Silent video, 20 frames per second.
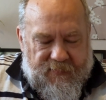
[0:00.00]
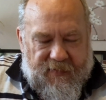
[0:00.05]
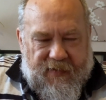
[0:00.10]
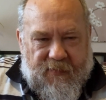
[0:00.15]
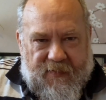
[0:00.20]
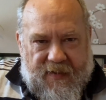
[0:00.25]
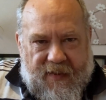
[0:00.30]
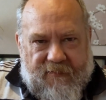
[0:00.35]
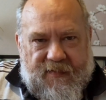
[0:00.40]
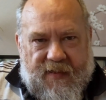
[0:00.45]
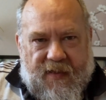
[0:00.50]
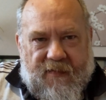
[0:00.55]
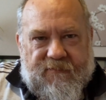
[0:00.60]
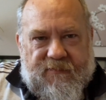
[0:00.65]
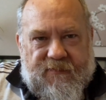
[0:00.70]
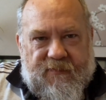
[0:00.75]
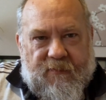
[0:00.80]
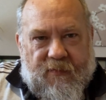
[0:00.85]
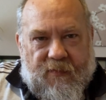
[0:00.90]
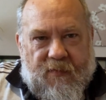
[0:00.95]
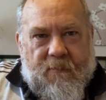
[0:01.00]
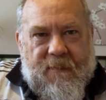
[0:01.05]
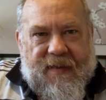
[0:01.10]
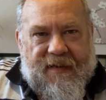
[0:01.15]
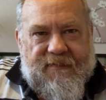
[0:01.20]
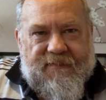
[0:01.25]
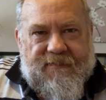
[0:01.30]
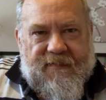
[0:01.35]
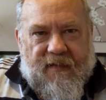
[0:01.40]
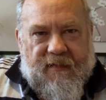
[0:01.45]
But I would have to have a
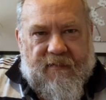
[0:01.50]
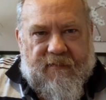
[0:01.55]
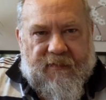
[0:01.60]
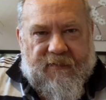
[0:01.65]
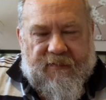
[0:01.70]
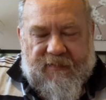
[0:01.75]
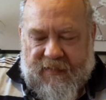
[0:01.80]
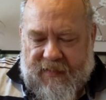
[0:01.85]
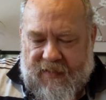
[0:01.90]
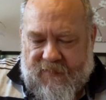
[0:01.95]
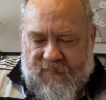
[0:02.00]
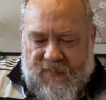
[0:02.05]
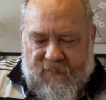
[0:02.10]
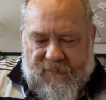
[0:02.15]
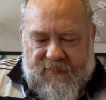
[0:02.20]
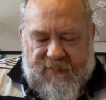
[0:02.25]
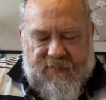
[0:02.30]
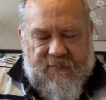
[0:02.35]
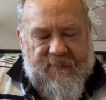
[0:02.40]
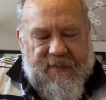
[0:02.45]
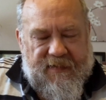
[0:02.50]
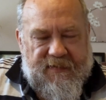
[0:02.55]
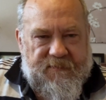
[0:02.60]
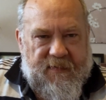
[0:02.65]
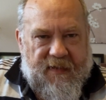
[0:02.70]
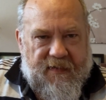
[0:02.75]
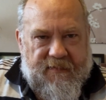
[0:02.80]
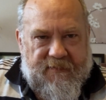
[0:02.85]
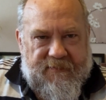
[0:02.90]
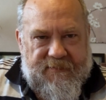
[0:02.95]
mixed salad leaves, even if it's a mixed
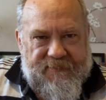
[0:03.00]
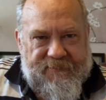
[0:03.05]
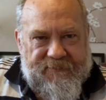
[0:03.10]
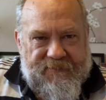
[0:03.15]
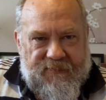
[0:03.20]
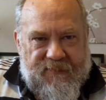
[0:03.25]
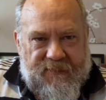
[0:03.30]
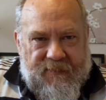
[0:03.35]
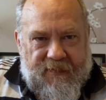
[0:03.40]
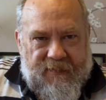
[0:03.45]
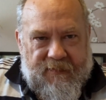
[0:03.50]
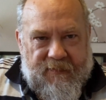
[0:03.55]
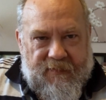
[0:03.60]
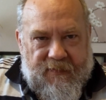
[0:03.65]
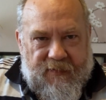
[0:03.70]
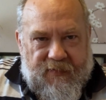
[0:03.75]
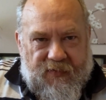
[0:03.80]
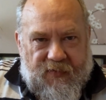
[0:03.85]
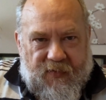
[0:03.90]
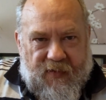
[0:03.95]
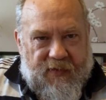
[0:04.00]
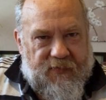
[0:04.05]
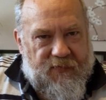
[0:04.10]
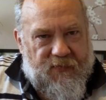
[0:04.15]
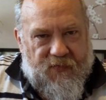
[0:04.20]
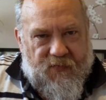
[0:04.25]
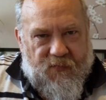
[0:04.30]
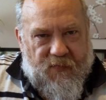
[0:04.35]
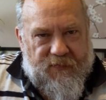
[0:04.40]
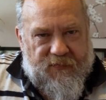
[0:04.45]
packet. I
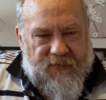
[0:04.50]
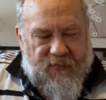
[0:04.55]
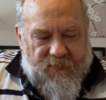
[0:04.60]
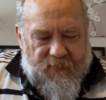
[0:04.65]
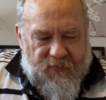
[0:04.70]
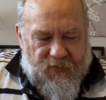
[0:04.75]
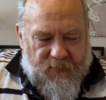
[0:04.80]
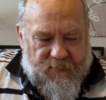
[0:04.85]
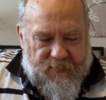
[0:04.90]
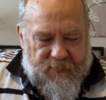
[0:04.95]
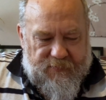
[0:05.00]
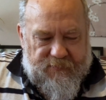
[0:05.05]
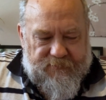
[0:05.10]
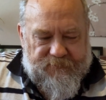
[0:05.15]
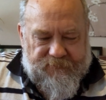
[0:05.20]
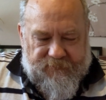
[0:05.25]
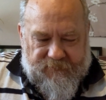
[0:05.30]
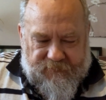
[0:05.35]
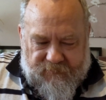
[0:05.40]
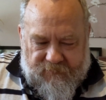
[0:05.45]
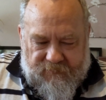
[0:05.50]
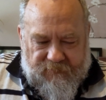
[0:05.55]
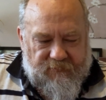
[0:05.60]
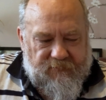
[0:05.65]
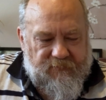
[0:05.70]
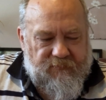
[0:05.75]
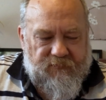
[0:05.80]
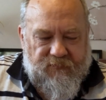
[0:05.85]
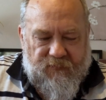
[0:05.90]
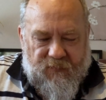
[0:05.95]
don't know what's coming up.
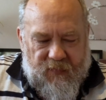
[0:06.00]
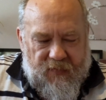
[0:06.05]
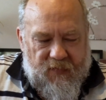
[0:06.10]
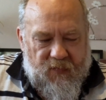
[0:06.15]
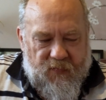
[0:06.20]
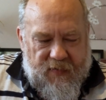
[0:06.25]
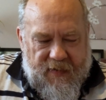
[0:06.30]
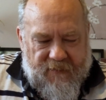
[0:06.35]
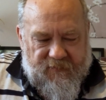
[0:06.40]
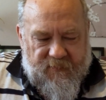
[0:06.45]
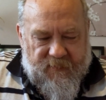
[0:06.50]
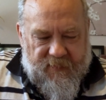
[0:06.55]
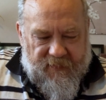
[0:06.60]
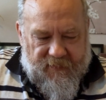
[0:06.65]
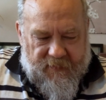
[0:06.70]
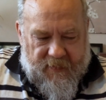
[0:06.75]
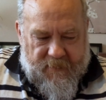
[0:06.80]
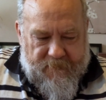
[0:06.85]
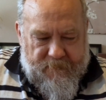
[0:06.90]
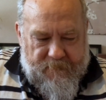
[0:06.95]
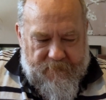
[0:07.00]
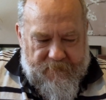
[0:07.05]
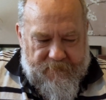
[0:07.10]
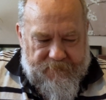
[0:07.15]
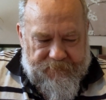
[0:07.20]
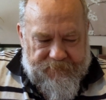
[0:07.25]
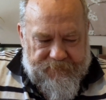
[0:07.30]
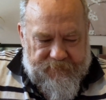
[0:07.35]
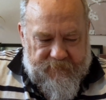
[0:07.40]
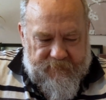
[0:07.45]
Would have to be
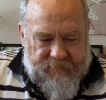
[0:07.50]
them.